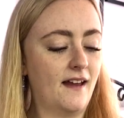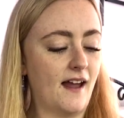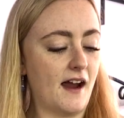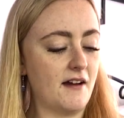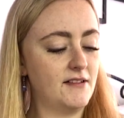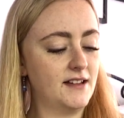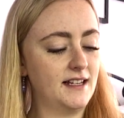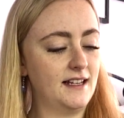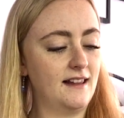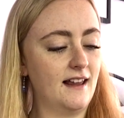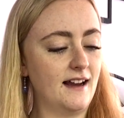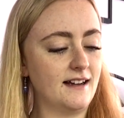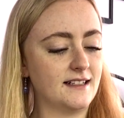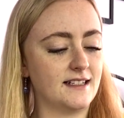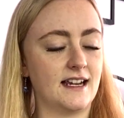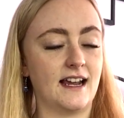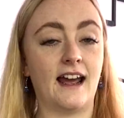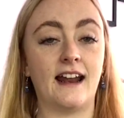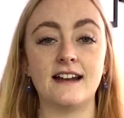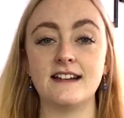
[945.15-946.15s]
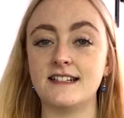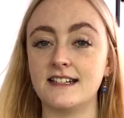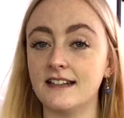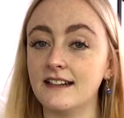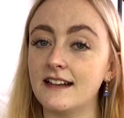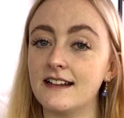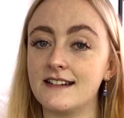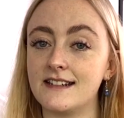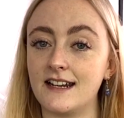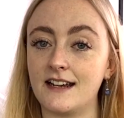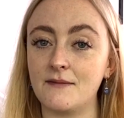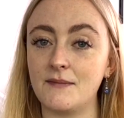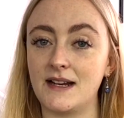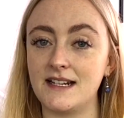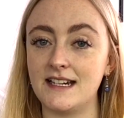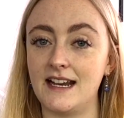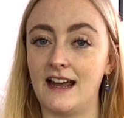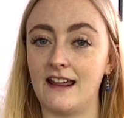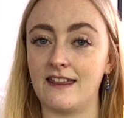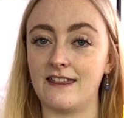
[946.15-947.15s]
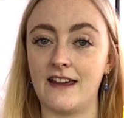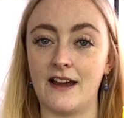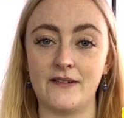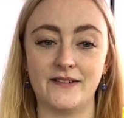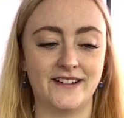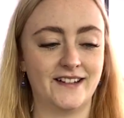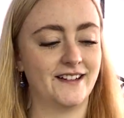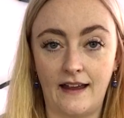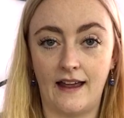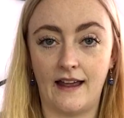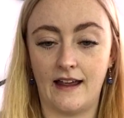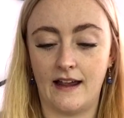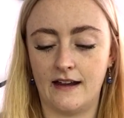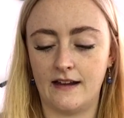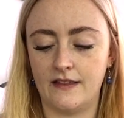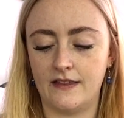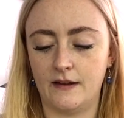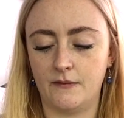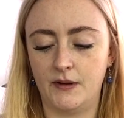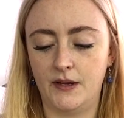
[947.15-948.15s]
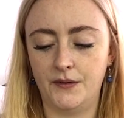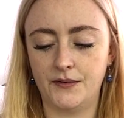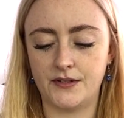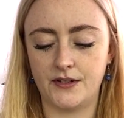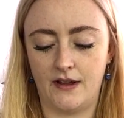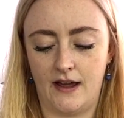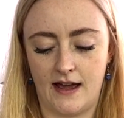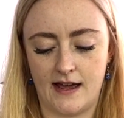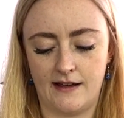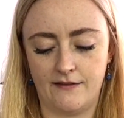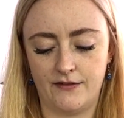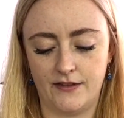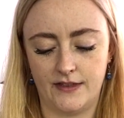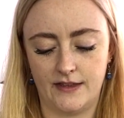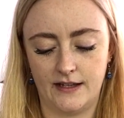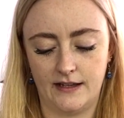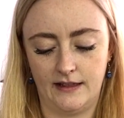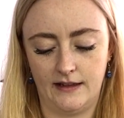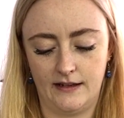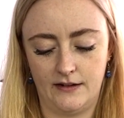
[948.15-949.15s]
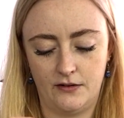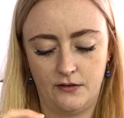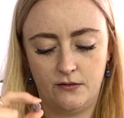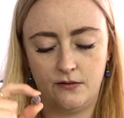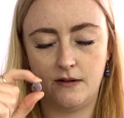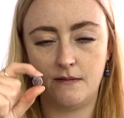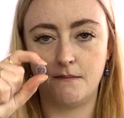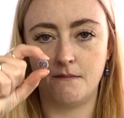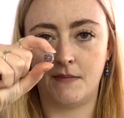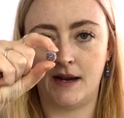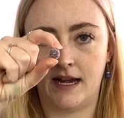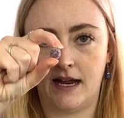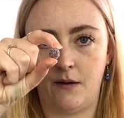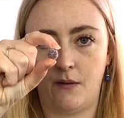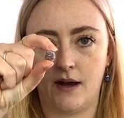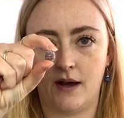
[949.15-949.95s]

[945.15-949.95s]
I really liked it and it didn't get stuck in my teeth, that one. And then we also have the little mini